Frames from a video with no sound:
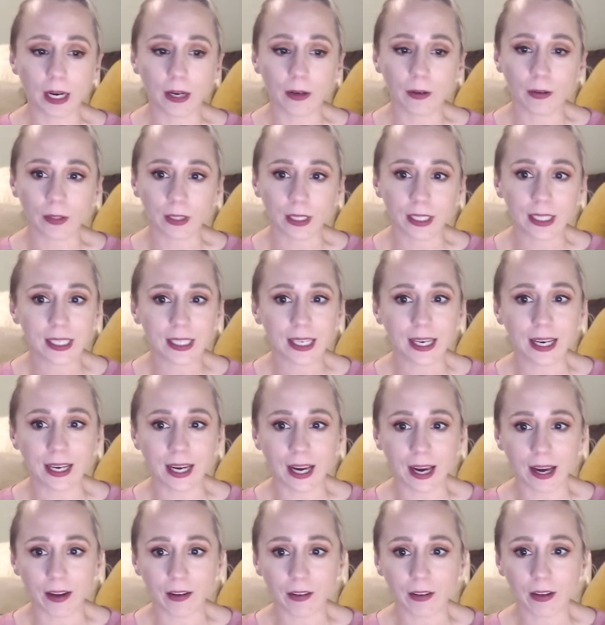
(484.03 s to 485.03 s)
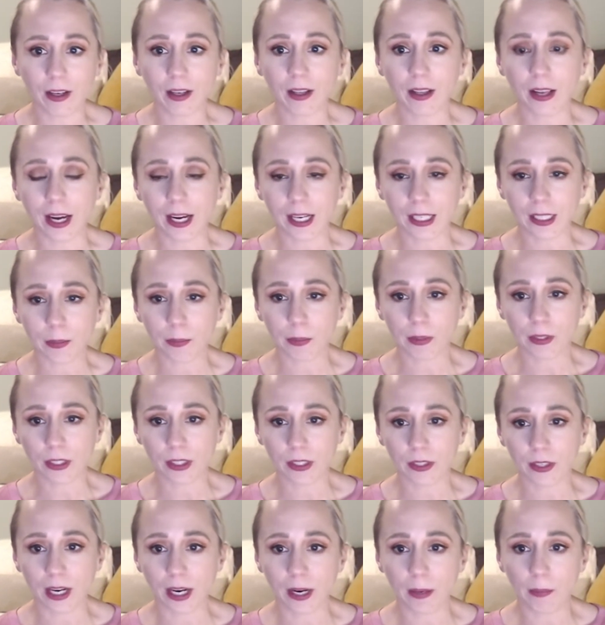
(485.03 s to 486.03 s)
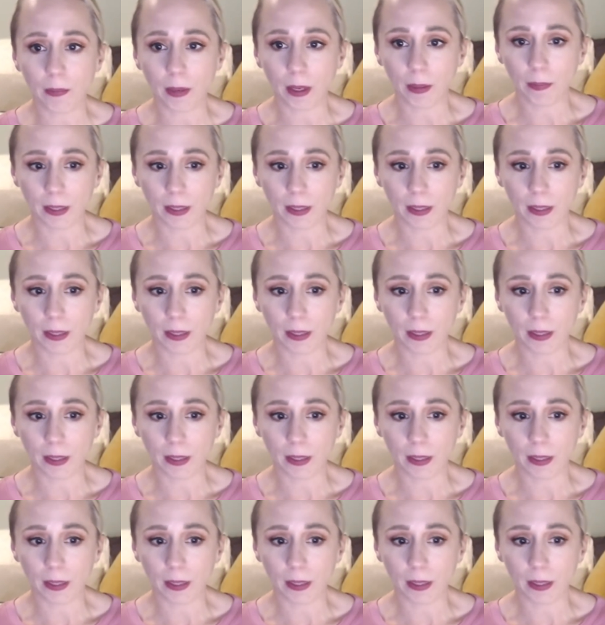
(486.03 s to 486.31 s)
only take Adderall as prescribed by my